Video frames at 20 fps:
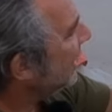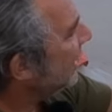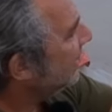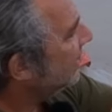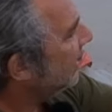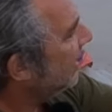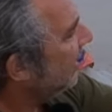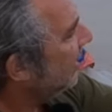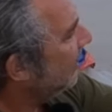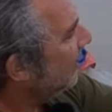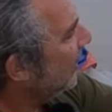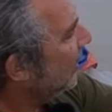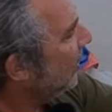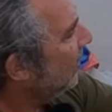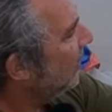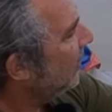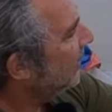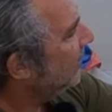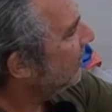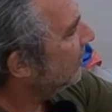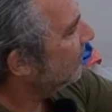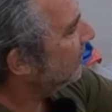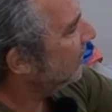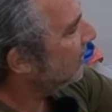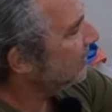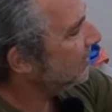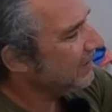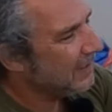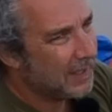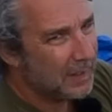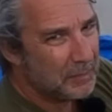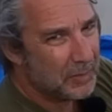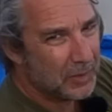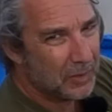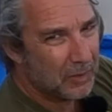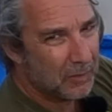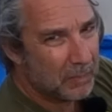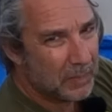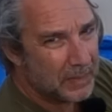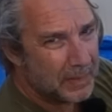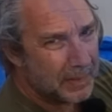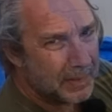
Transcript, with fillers: take a moment the first time you open the